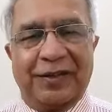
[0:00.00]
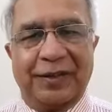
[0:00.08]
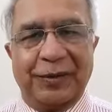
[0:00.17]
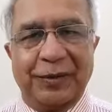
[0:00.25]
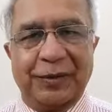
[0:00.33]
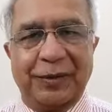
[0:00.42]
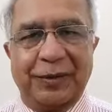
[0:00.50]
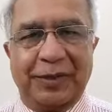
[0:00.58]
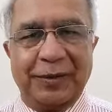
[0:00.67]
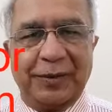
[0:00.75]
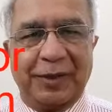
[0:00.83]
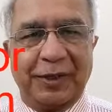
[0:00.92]
for those
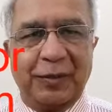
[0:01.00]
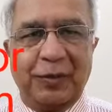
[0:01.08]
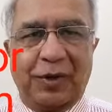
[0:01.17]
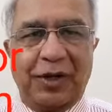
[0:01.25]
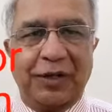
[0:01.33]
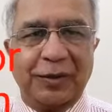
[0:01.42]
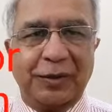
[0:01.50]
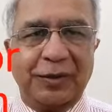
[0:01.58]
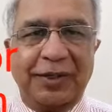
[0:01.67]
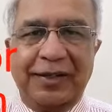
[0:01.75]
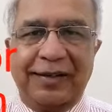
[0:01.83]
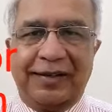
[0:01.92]
people as well who want to